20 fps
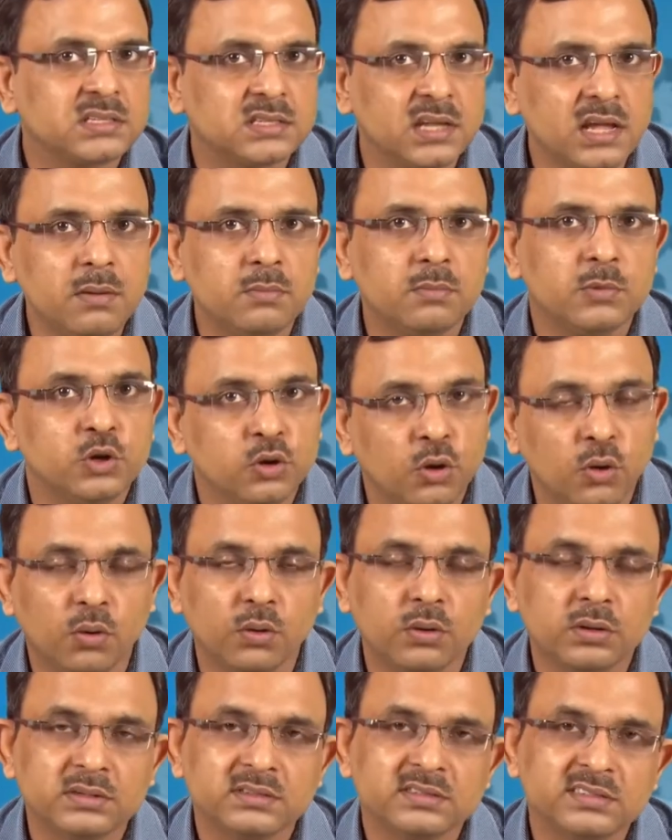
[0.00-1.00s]
same?
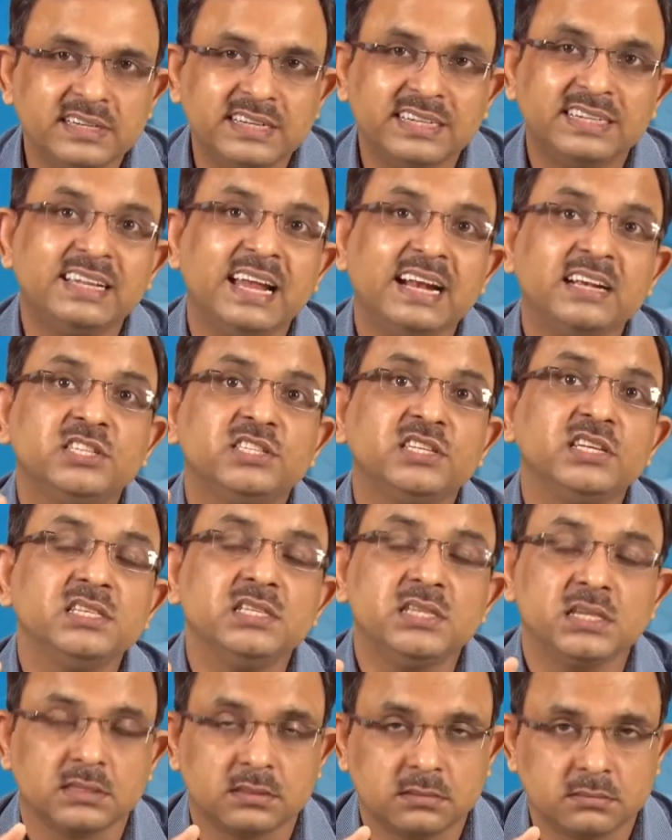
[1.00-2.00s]
No, it gets
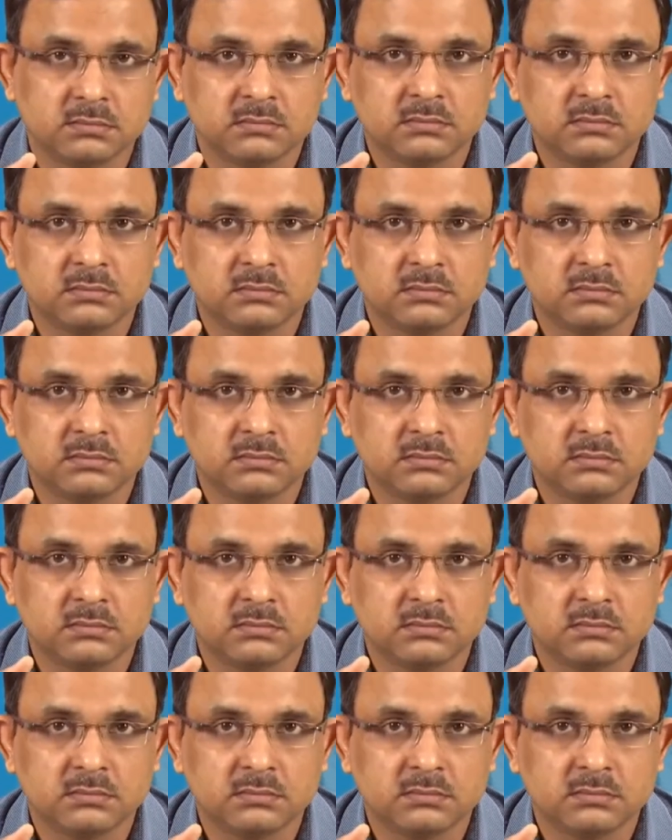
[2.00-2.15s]
changes.